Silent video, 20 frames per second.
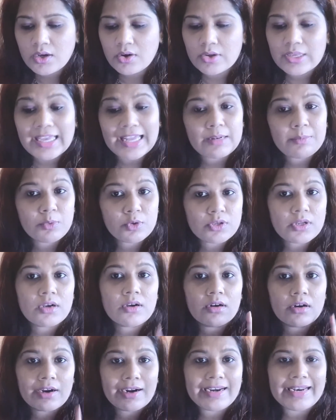Okay, I'll put
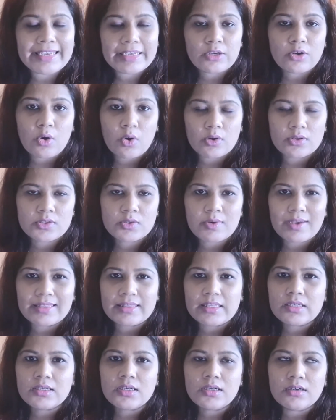her link also. I
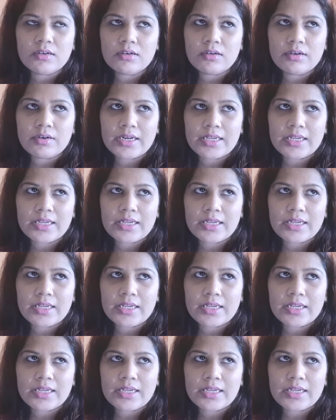think her